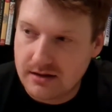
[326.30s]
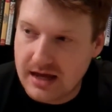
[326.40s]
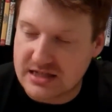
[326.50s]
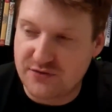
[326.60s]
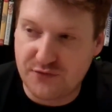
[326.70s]

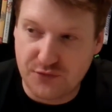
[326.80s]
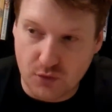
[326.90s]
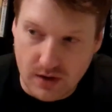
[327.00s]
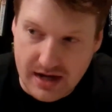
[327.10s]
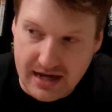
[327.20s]
it's
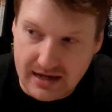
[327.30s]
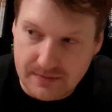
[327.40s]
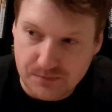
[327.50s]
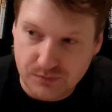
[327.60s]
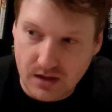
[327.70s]
free,
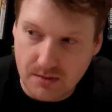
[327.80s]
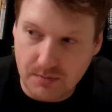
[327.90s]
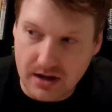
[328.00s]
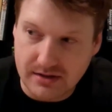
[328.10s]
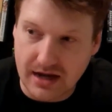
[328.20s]

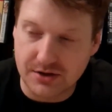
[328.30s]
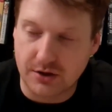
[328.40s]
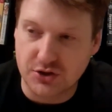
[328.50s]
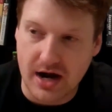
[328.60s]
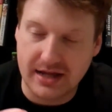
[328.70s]
but they're
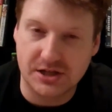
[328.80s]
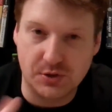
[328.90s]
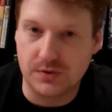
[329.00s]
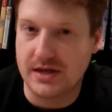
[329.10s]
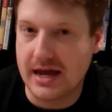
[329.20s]
trying to get
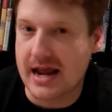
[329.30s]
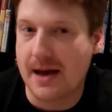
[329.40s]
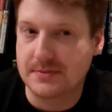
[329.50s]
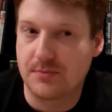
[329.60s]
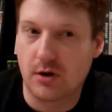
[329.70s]
you with the
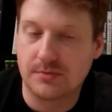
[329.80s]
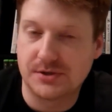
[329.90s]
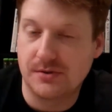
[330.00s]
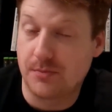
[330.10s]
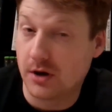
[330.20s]
in-app
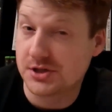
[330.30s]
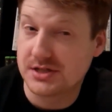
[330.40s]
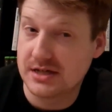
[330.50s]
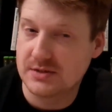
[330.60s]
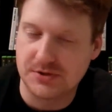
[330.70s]

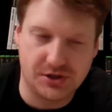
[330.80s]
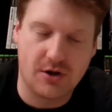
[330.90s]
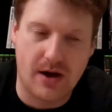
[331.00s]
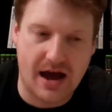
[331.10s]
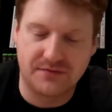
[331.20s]
purchases, which you
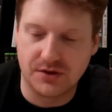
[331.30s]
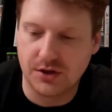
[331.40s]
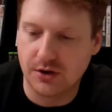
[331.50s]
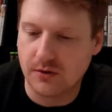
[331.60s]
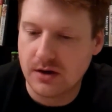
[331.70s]
don't have to
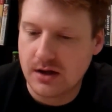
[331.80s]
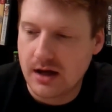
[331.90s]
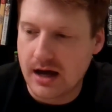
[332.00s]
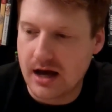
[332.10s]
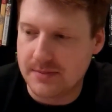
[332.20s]
do.
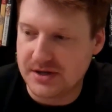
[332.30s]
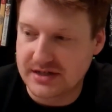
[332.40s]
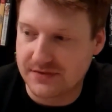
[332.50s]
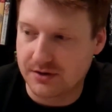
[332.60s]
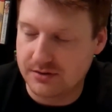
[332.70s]
You just
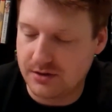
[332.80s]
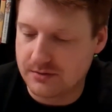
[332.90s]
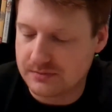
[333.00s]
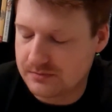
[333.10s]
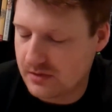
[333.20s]
have to
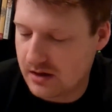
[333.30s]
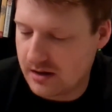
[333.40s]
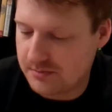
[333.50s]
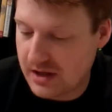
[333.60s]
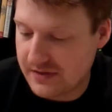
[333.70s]

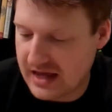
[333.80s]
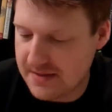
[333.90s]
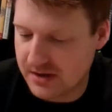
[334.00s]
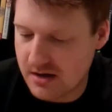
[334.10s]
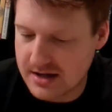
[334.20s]
play the
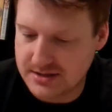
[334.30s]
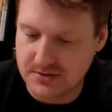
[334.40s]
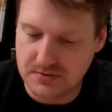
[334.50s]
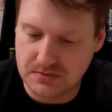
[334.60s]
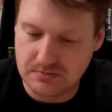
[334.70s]
game a lot
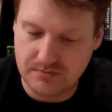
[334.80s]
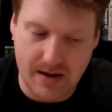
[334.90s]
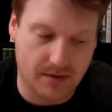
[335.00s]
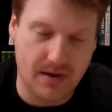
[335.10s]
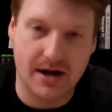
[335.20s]
to be
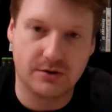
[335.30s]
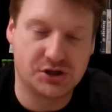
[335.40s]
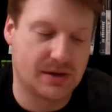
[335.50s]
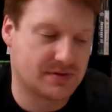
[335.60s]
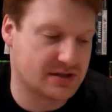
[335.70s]
able to buy new
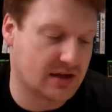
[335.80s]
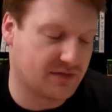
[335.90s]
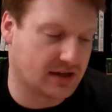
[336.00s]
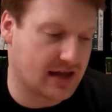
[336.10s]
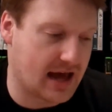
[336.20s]
ships and stuff
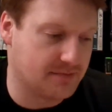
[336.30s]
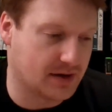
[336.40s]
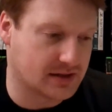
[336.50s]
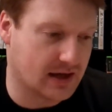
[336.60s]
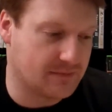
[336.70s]
like that.
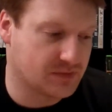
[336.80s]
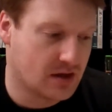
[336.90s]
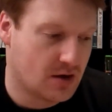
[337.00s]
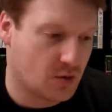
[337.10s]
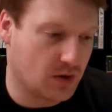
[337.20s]
But
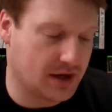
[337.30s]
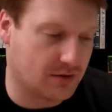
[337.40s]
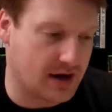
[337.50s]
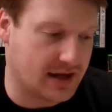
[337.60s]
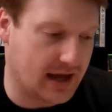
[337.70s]
really
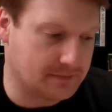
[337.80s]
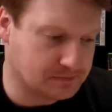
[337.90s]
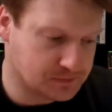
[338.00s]
great game.